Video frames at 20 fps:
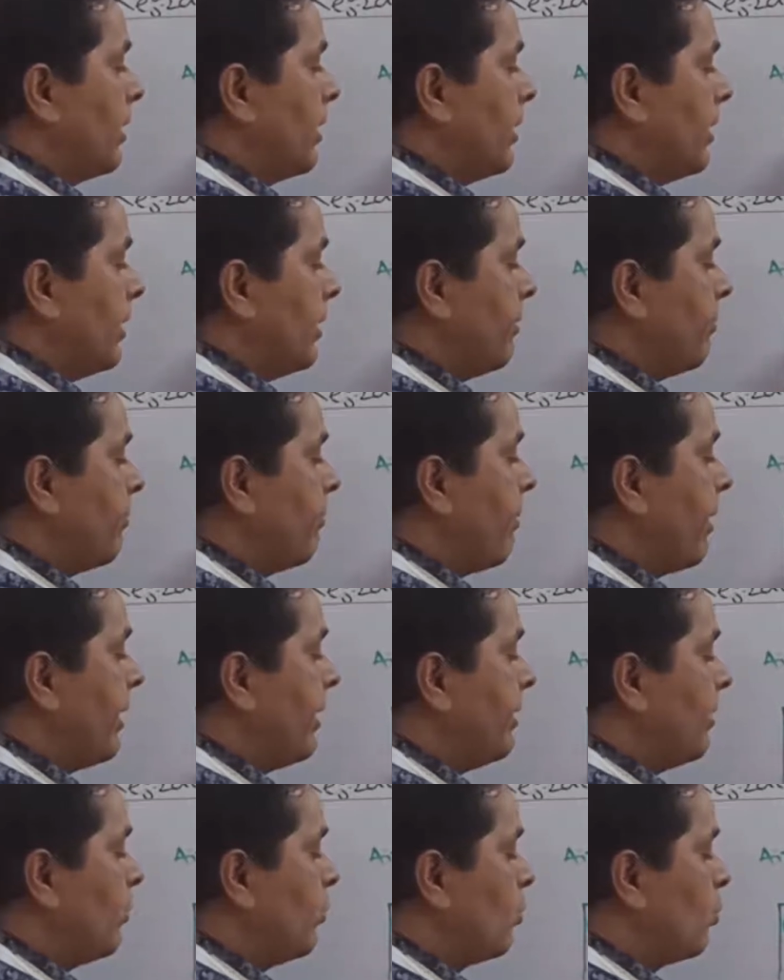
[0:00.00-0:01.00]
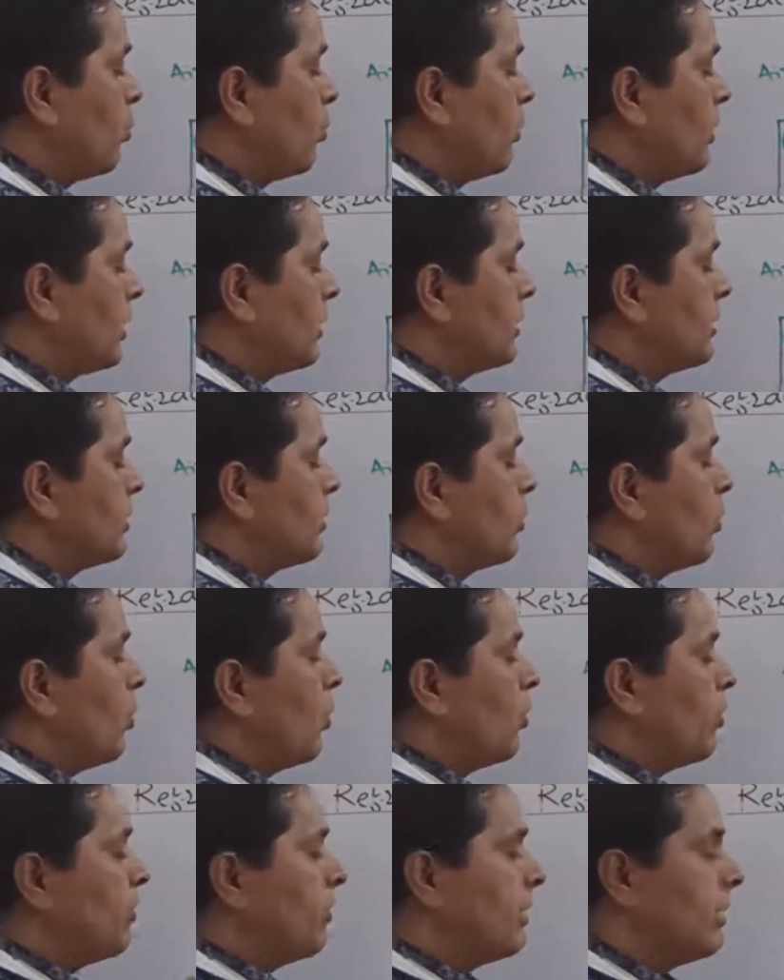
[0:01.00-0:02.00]
it bends towards
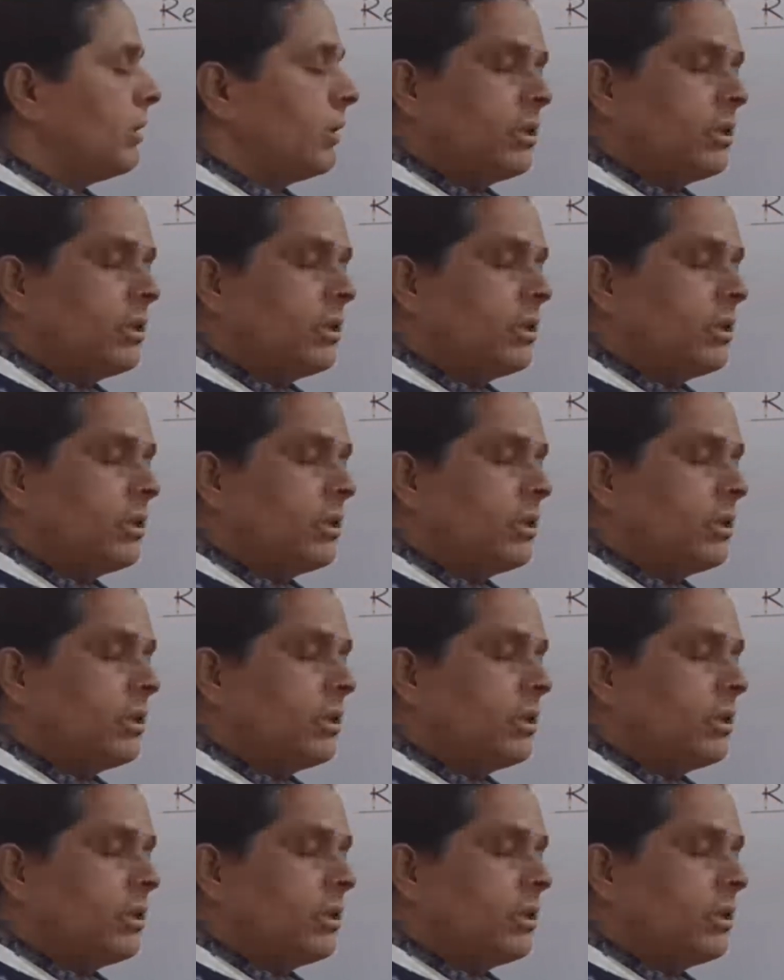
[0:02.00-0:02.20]
normal.